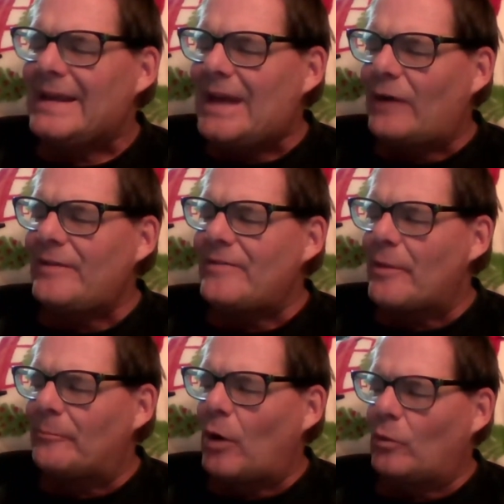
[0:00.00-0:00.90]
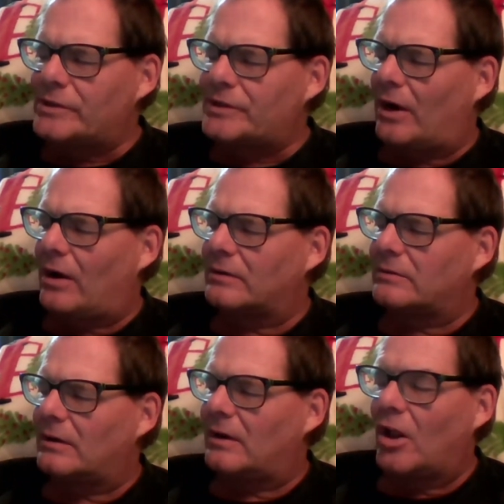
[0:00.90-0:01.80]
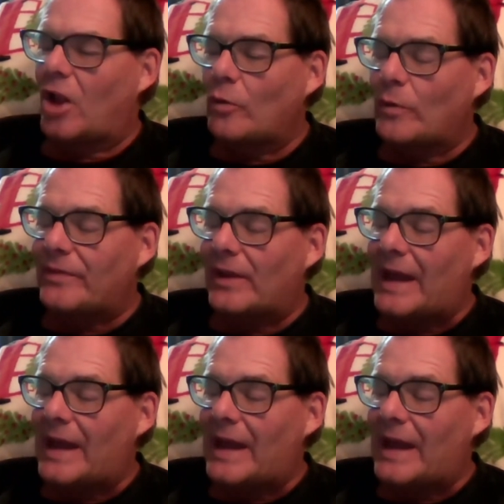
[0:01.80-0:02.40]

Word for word: Now even the boat was gone, along with the